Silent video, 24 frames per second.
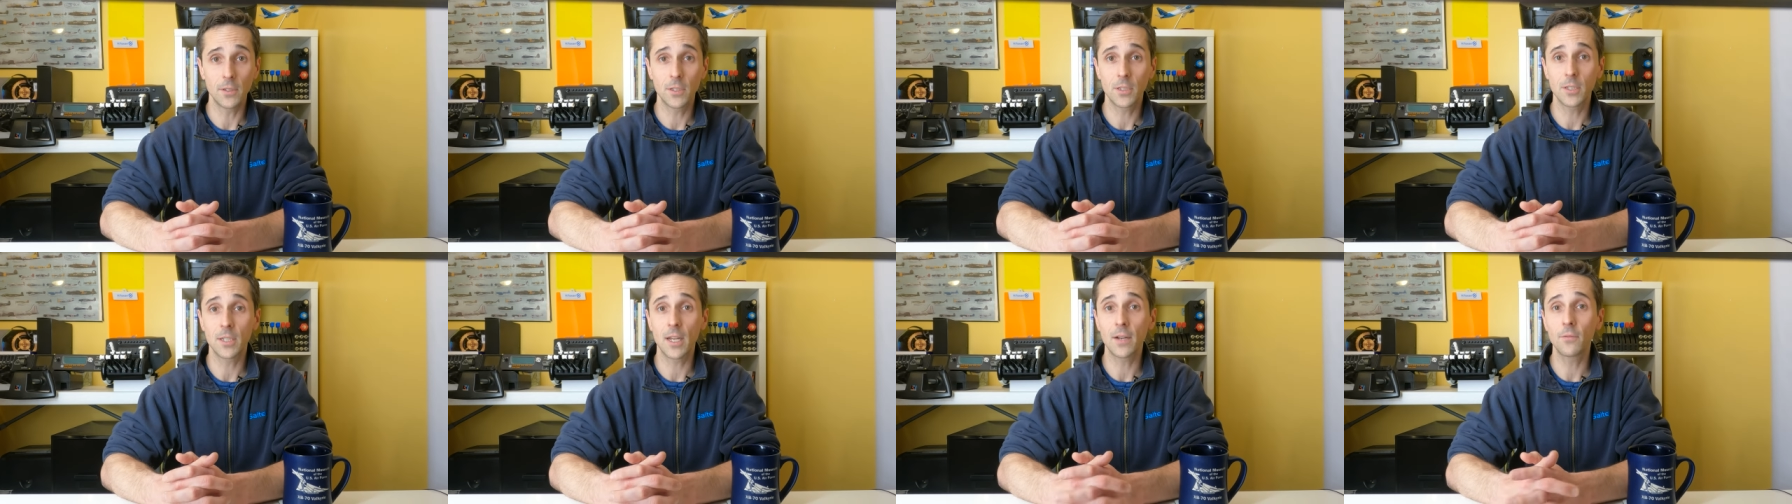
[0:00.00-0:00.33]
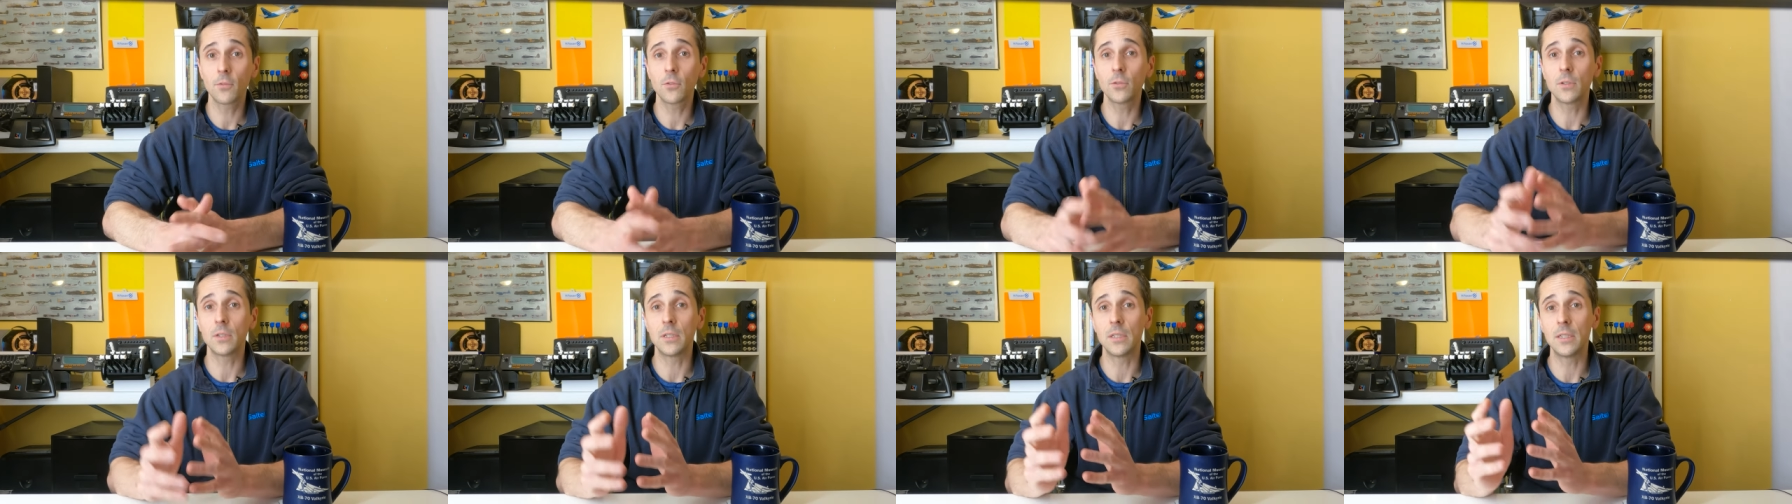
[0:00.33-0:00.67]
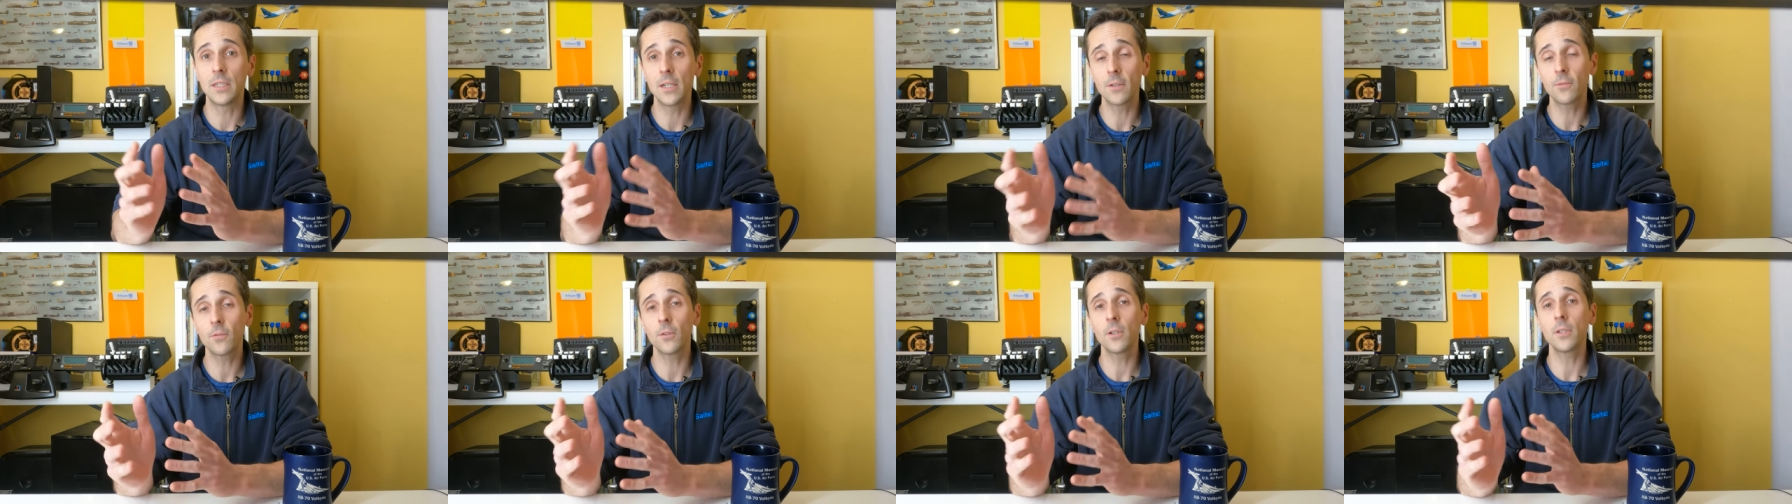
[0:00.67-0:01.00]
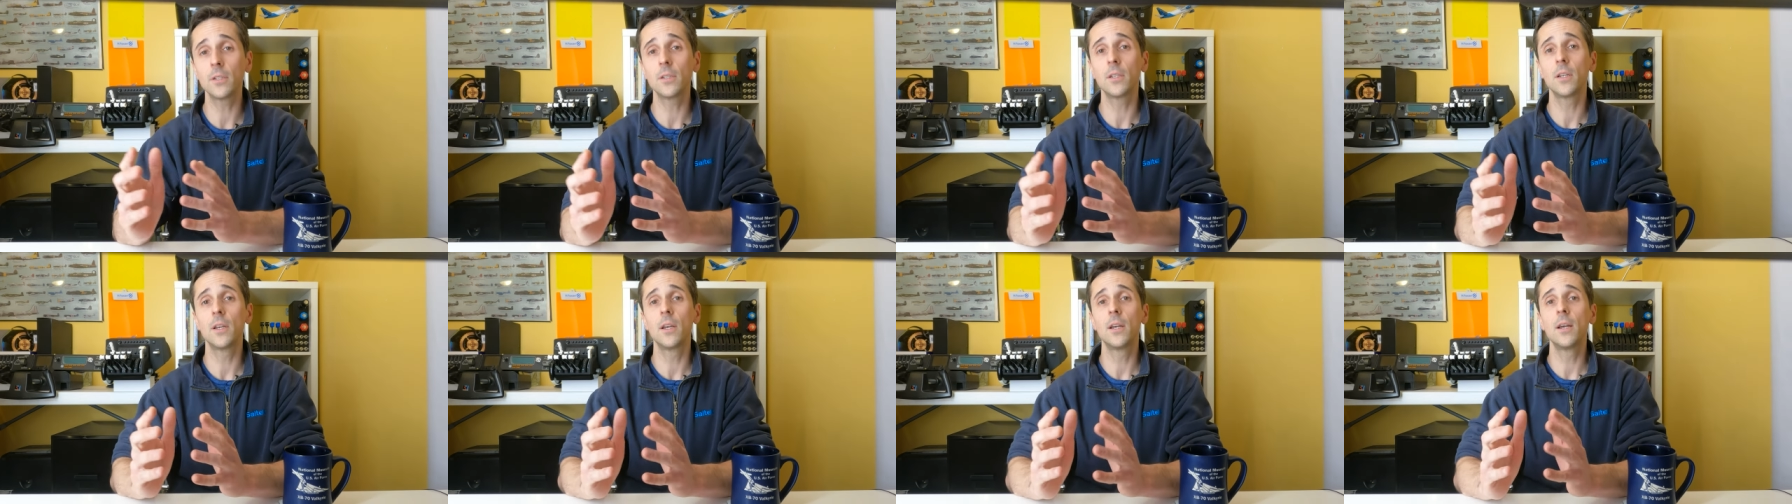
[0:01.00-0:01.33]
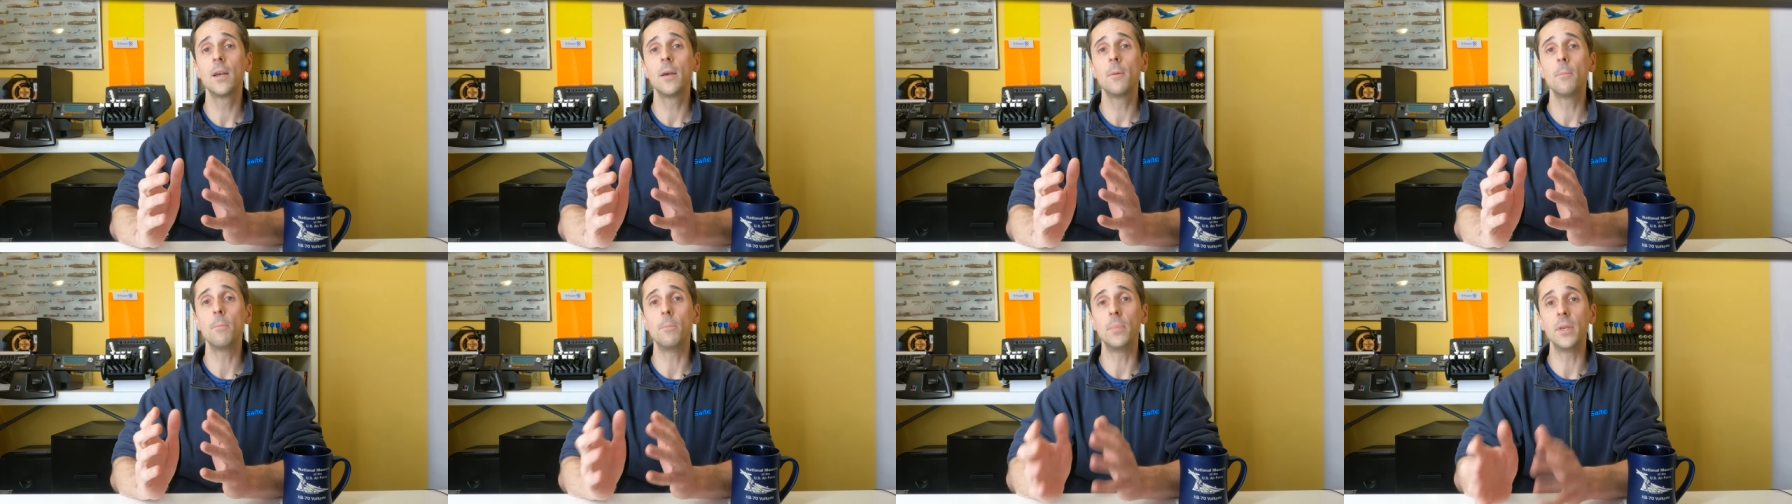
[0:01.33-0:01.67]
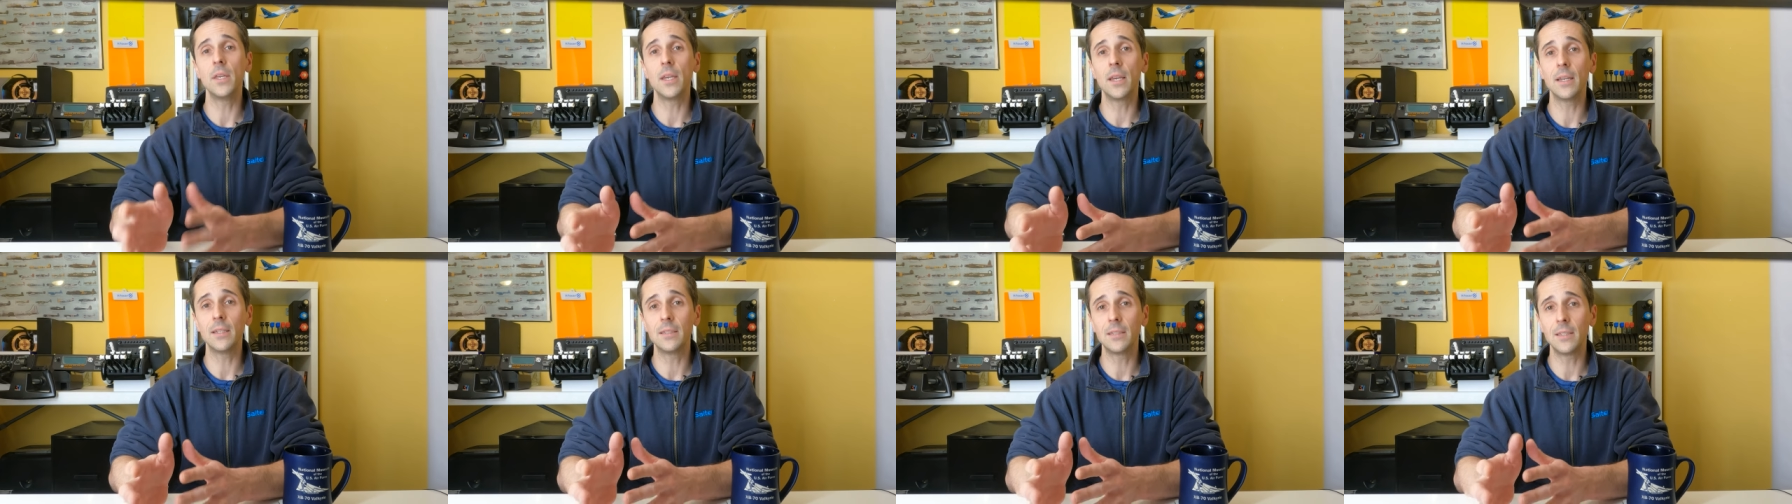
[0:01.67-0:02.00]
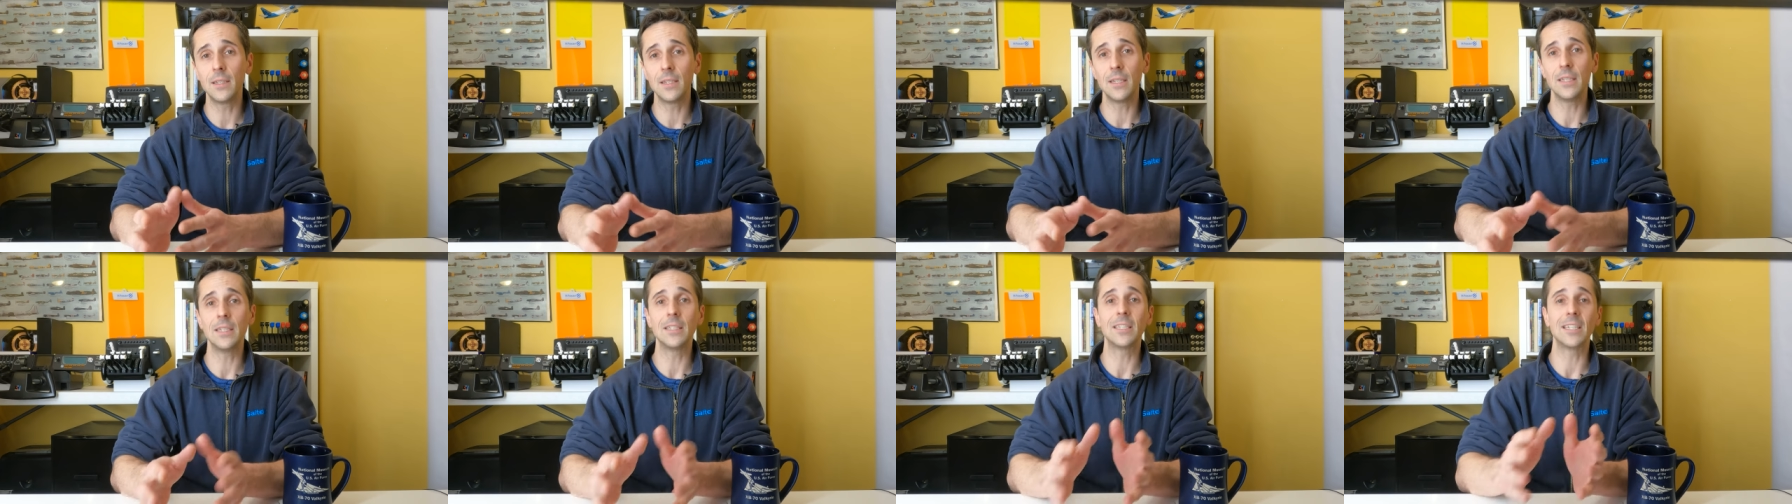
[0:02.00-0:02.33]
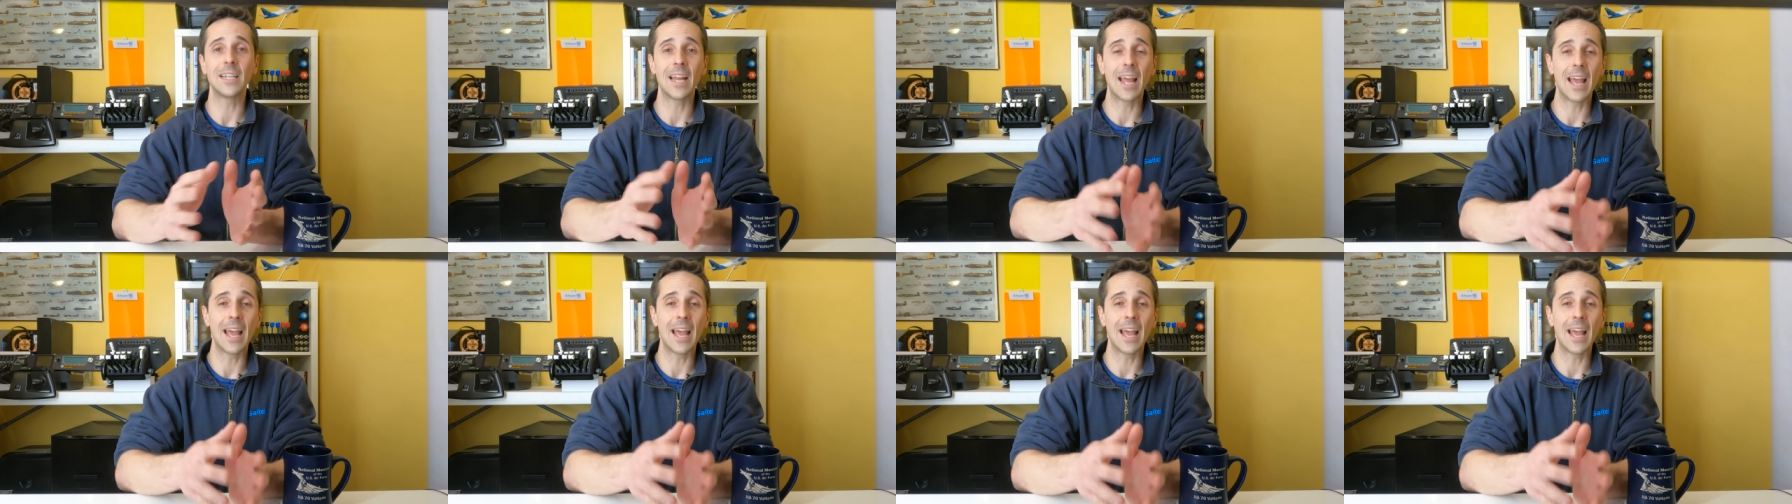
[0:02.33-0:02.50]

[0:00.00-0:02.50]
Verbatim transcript: Several different BATDs and